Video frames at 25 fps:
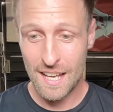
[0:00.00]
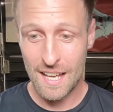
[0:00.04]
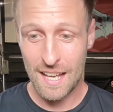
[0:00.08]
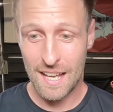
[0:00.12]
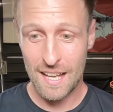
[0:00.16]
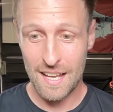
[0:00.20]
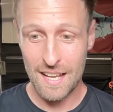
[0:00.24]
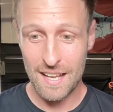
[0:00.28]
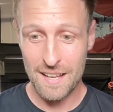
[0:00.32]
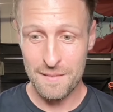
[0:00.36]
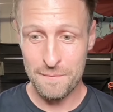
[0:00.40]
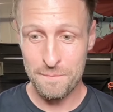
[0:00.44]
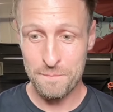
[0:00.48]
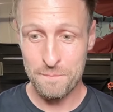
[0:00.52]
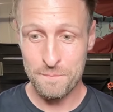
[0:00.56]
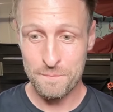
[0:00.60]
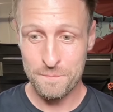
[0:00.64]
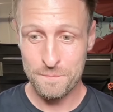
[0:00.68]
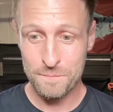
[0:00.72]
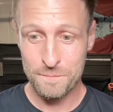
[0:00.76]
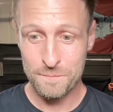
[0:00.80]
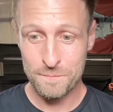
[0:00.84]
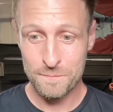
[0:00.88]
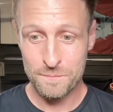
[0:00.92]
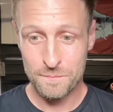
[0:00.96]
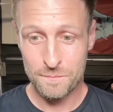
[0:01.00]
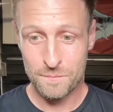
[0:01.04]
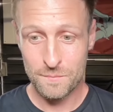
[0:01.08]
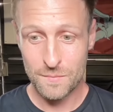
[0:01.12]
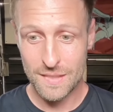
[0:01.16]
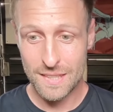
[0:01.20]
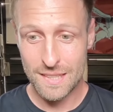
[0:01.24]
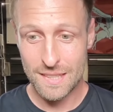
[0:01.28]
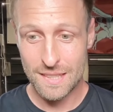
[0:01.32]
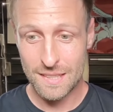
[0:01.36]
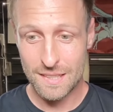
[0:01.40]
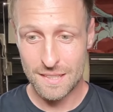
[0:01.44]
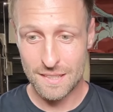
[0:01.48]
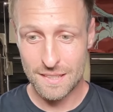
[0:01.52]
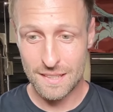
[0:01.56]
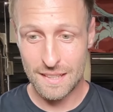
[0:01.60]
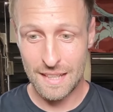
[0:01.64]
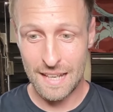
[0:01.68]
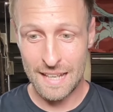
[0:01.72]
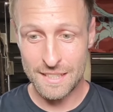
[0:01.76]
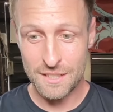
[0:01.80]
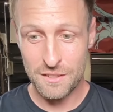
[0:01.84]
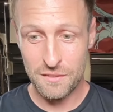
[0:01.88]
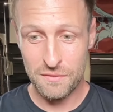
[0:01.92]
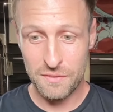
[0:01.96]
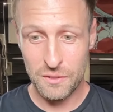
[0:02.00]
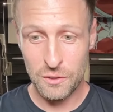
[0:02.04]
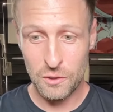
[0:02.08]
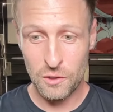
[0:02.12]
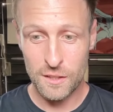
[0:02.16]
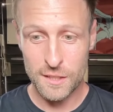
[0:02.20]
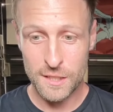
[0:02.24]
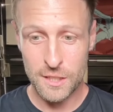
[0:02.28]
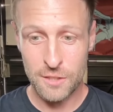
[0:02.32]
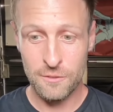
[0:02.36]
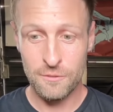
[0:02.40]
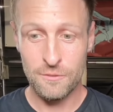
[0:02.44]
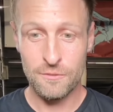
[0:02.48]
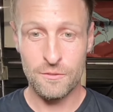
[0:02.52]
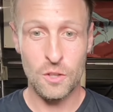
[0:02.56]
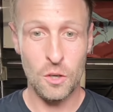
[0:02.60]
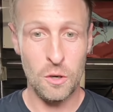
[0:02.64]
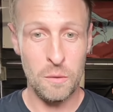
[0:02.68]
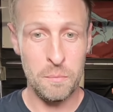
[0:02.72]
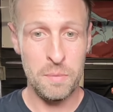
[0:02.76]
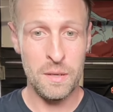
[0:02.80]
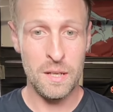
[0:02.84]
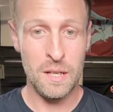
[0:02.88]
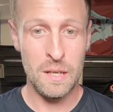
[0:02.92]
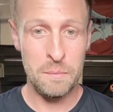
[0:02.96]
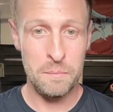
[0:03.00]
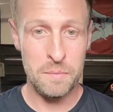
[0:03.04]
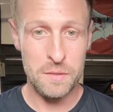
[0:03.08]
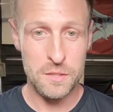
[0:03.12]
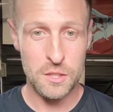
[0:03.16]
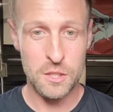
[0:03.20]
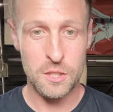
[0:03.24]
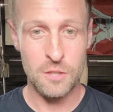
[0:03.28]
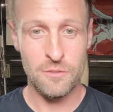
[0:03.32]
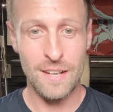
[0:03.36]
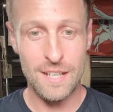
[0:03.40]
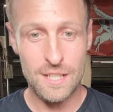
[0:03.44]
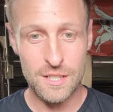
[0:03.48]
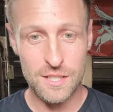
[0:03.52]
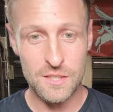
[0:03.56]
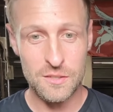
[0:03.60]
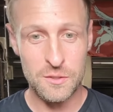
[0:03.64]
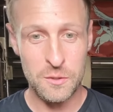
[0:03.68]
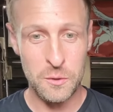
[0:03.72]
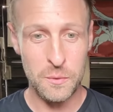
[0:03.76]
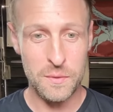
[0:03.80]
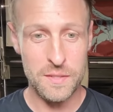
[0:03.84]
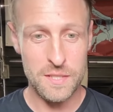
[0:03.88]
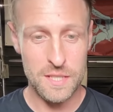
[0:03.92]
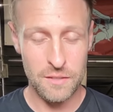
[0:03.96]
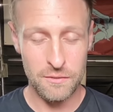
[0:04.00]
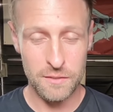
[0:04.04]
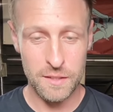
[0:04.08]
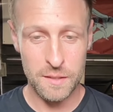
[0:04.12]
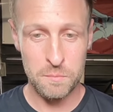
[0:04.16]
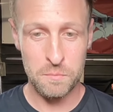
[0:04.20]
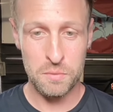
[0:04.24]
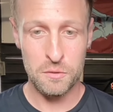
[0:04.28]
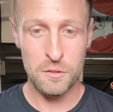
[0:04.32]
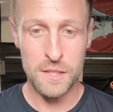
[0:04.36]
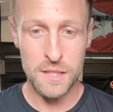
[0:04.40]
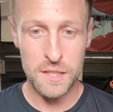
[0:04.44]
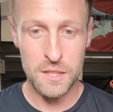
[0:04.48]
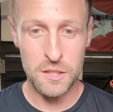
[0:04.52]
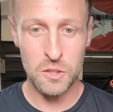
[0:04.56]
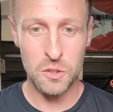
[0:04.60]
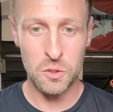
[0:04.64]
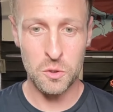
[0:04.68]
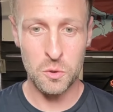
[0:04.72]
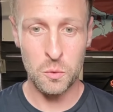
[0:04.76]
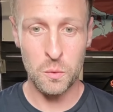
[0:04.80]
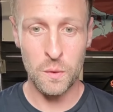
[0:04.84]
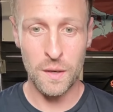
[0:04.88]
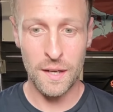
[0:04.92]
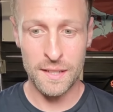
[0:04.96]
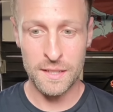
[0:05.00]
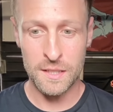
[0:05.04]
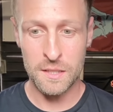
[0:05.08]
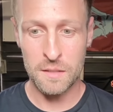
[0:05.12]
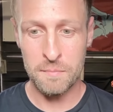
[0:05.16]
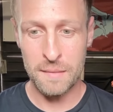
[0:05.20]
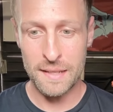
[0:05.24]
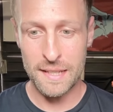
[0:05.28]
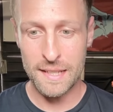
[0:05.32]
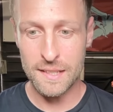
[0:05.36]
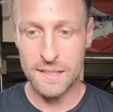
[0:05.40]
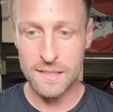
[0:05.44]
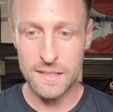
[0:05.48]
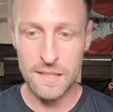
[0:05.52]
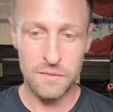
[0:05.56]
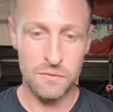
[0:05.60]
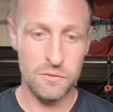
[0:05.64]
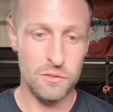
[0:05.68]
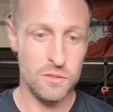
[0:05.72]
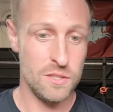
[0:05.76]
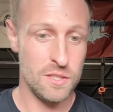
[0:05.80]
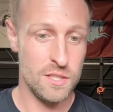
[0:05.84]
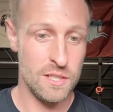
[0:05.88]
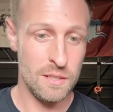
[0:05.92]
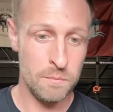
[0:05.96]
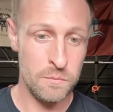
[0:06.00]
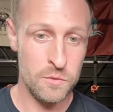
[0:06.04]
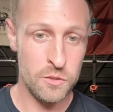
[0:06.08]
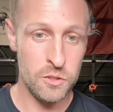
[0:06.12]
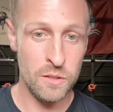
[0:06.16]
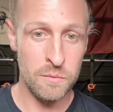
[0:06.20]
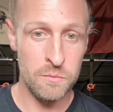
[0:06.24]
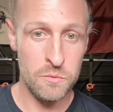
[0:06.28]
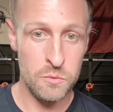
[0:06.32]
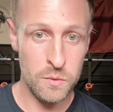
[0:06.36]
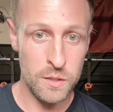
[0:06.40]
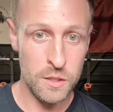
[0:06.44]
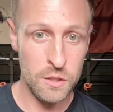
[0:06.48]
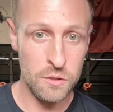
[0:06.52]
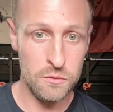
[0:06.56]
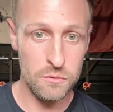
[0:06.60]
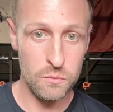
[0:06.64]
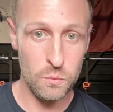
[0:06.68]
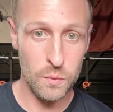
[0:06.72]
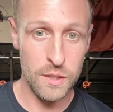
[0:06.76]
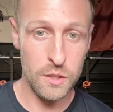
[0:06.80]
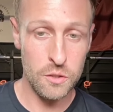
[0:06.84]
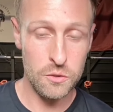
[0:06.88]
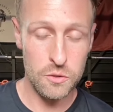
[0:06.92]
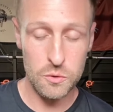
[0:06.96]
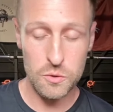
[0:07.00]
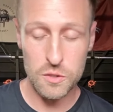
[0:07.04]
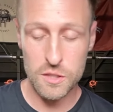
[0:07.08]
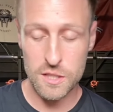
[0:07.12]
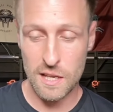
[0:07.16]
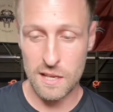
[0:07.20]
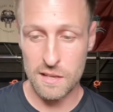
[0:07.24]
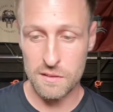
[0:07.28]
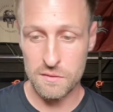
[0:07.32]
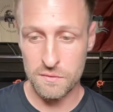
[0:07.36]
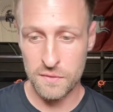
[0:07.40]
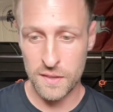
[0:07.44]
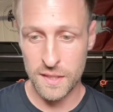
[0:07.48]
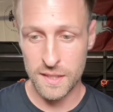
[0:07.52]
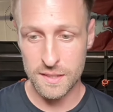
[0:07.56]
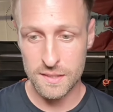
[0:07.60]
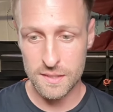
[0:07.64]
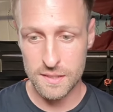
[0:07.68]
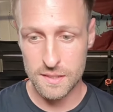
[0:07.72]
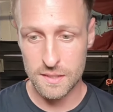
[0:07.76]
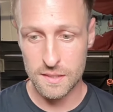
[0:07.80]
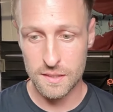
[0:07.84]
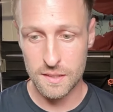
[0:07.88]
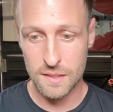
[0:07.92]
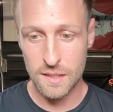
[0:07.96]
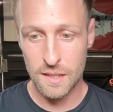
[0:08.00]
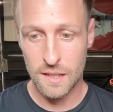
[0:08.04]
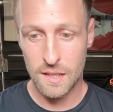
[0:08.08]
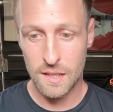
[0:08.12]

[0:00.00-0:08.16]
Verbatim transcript: Um, and you feel like you've got a purpose and you're actually doing something pretty cool and you're making a difference sometimes when you when you do certain things.